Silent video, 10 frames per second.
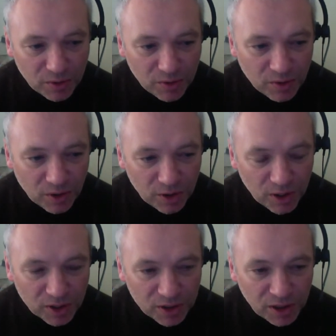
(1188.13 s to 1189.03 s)
need to
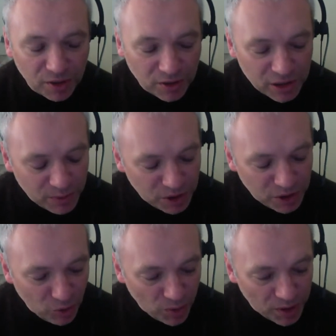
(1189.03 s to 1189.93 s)
consider. And so we shouldn't
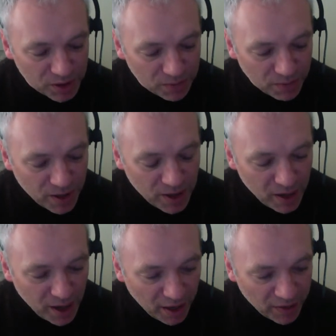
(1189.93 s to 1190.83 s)
always.
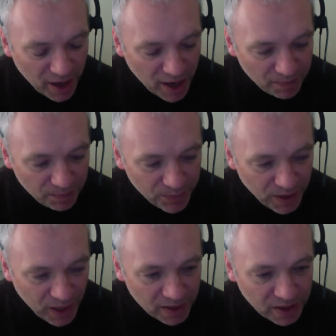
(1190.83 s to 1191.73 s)
And I think our
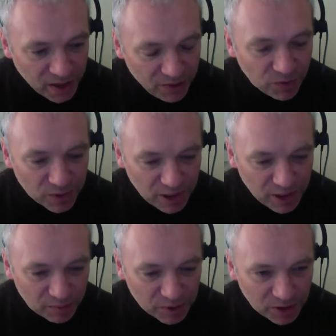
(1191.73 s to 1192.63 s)
default
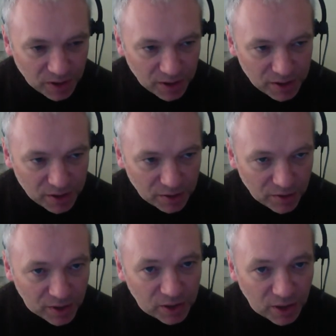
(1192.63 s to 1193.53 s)
assumption is that
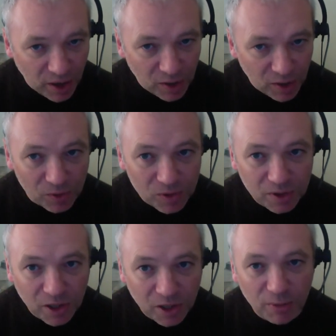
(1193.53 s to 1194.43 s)
things are closed,
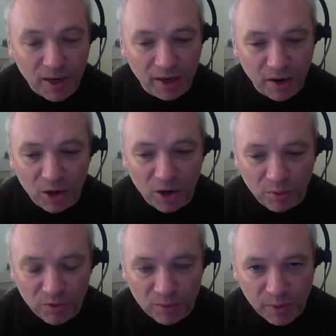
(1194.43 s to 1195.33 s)
and then you make an argument for
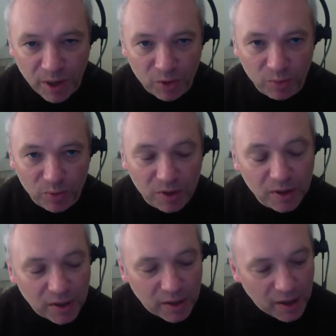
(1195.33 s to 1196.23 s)
them to be open.
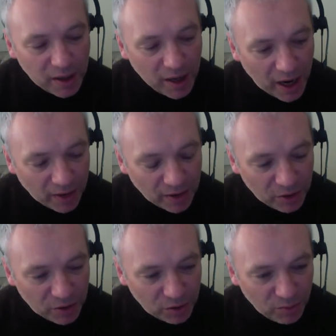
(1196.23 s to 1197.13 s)
And I think you
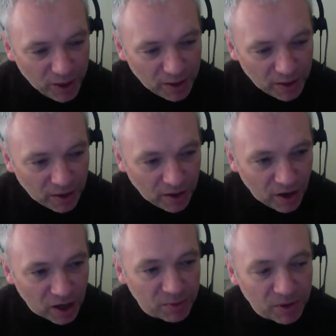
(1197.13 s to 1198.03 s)
could make an
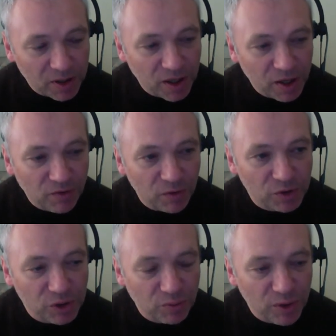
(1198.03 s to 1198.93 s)
argument that the default
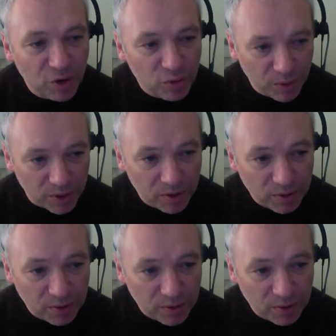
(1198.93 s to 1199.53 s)
should be open,